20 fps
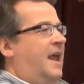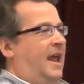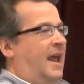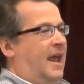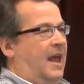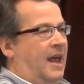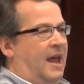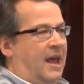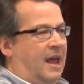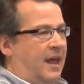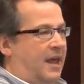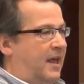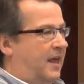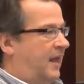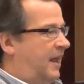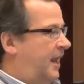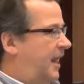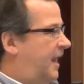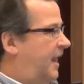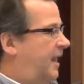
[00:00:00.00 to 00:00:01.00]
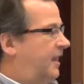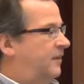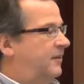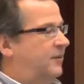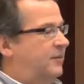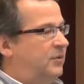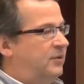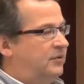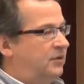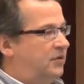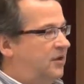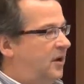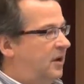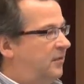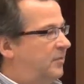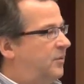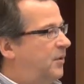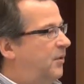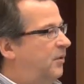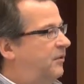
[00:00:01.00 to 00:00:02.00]
and it was a
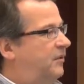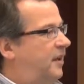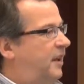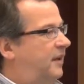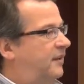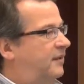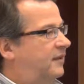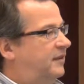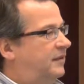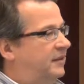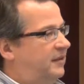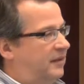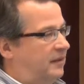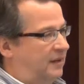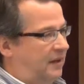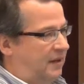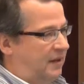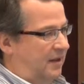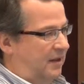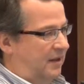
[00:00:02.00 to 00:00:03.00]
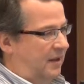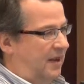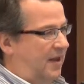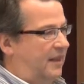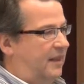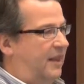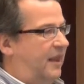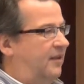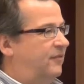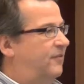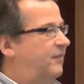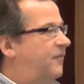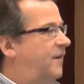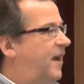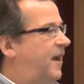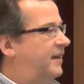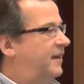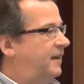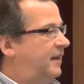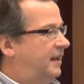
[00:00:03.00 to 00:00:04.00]
long process, and then
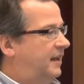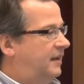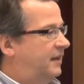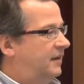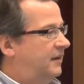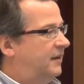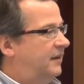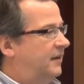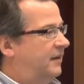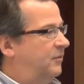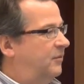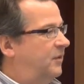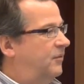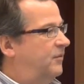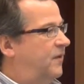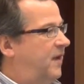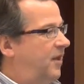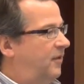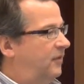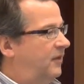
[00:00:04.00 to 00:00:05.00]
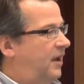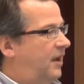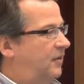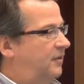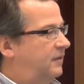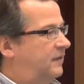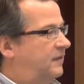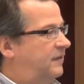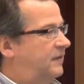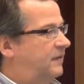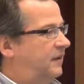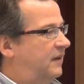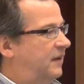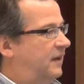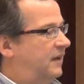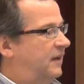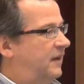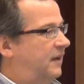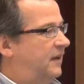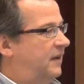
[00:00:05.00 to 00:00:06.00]
finally we found out
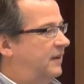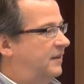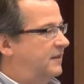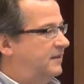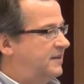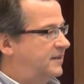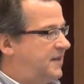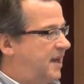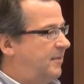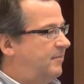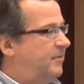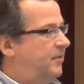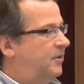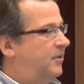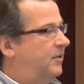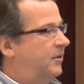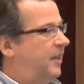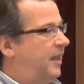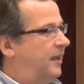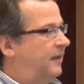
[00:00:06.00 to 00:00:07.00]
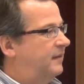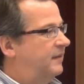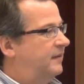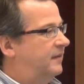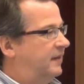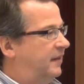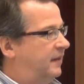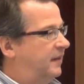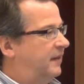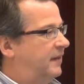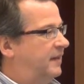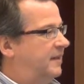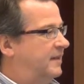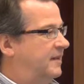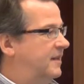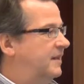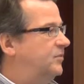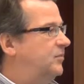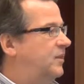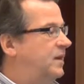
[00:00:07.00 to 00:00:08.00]
in December that
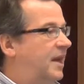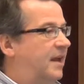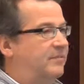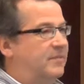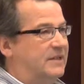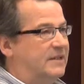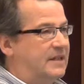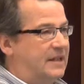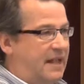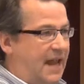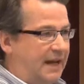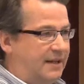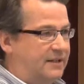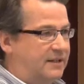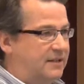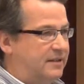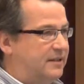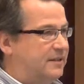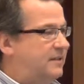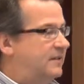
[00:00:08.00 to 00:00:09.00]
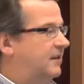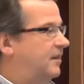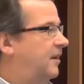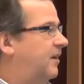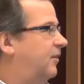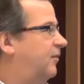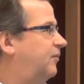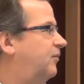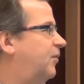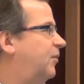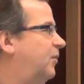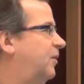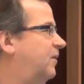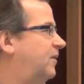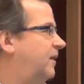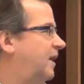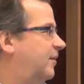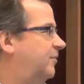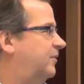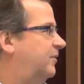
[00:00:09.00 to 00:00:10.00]
indeed we had been selected for
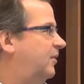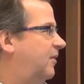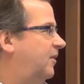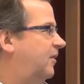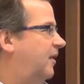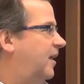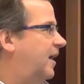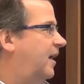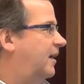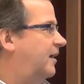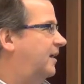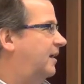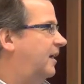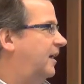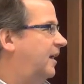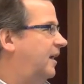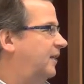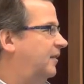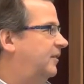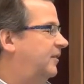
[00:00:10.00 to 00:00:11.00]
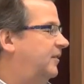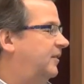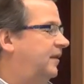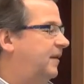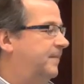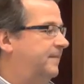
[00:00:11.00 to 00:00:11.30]
the MCRI, and